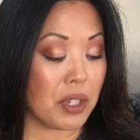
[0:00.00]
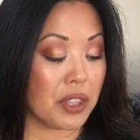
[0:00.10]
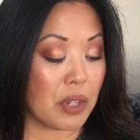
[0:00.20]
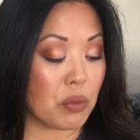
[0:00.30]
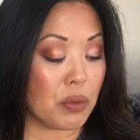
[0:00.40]
with
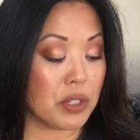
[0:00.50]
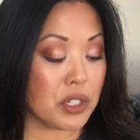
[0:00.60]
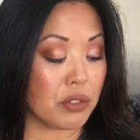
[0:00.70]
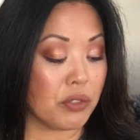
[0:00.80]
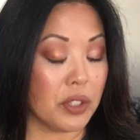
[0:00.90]
and what would
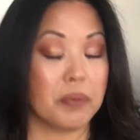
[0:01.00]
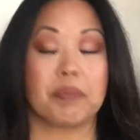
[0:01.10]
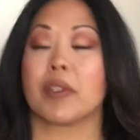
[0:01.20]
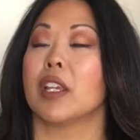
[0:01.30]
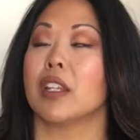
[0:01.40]
you film?
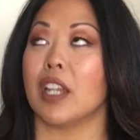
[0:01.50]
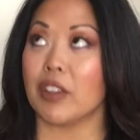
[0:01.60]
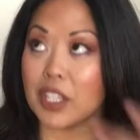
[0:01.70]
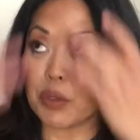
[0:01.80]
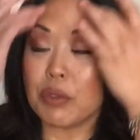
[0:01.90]
Now
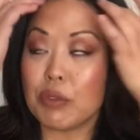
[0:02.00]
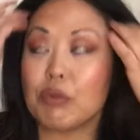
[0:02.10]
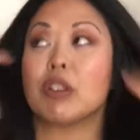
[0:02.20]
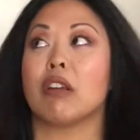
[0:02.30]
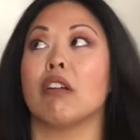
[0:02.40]
this one was
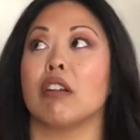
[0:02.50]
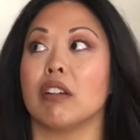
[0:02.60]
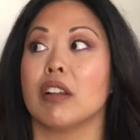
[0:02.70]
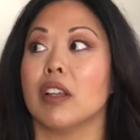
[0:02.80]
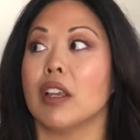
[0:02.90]
really
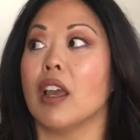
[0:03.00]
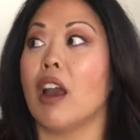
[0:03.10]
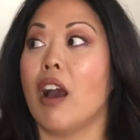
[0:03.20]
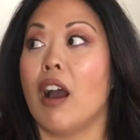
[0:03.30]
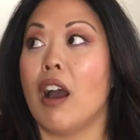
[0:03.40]
hard.
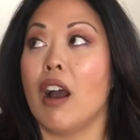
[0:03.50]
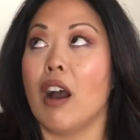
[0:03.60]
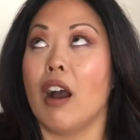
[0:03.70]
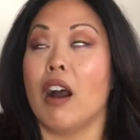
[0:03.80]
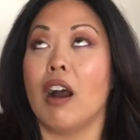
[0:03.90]

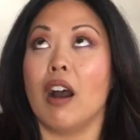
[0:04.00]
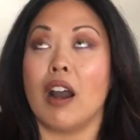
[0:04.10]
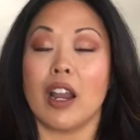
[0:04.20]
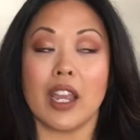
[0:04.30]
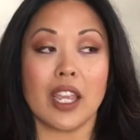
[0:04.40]

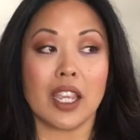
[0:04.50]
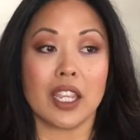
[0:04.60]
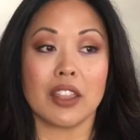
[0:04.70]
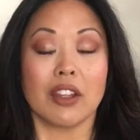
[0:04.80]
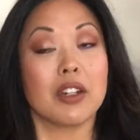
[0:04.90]

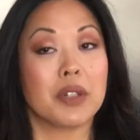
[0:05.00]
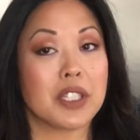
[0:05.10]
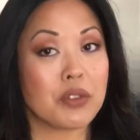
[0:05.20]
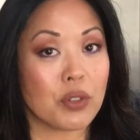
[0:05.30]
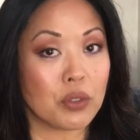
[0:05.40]
I thought about
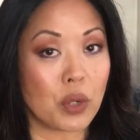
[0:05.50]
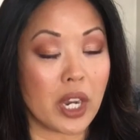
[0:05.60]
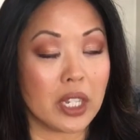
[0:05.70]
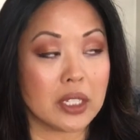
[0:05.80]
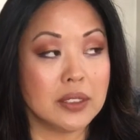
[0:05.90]
this for a
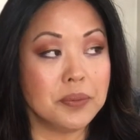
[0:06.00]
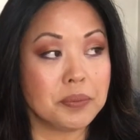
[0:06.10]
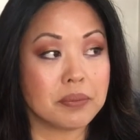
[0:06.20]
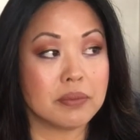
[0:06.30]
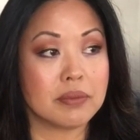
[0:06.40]
while
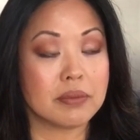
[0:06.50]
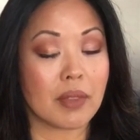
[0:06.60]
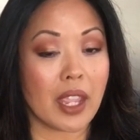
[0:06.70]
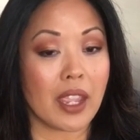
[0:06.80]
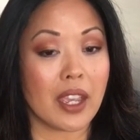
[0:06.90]

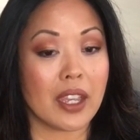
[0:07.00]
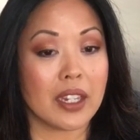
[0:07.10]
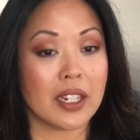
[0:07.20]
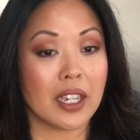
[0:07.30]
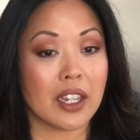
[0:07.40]

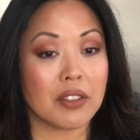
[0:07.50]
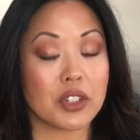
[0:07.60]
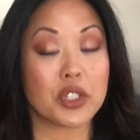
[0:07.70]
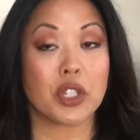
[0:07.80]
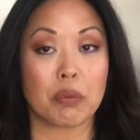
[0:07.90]
and uh,
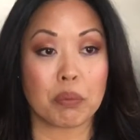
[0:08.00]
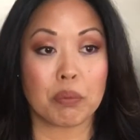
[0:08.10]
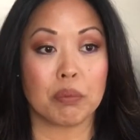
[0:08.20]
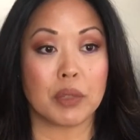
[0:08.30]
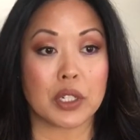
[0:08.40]
there's two
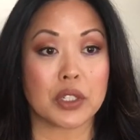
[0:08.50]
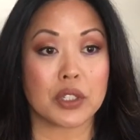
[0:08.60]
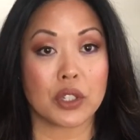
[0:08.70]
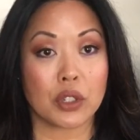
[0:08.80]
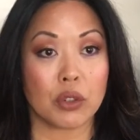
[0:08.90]
there's
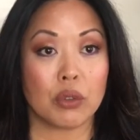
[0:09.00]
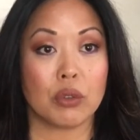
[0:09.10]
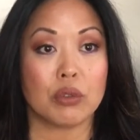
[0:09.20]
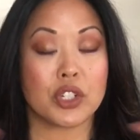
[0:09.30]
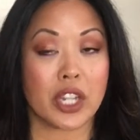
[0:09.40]

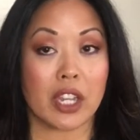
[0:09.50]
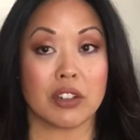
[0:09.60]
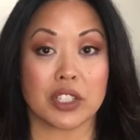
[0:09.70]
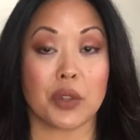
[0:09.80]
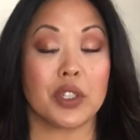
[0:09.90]
two
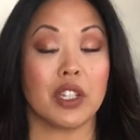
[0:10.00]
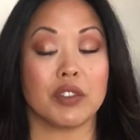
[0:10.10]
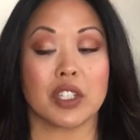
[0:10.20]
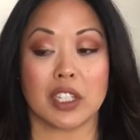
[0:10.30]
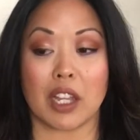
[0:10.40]
channels I would love
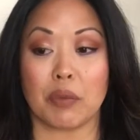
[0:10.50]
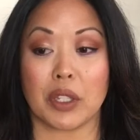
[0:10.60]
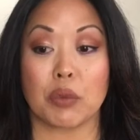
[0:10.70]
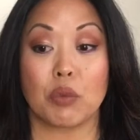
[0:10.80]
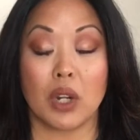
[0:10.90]
to collab with.
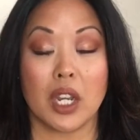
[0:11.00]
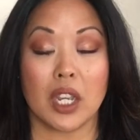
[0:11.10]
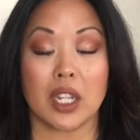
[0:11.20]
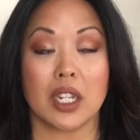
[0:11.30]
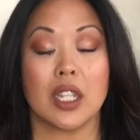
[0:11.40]

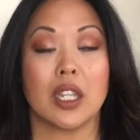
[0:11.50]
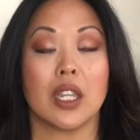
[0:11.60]
One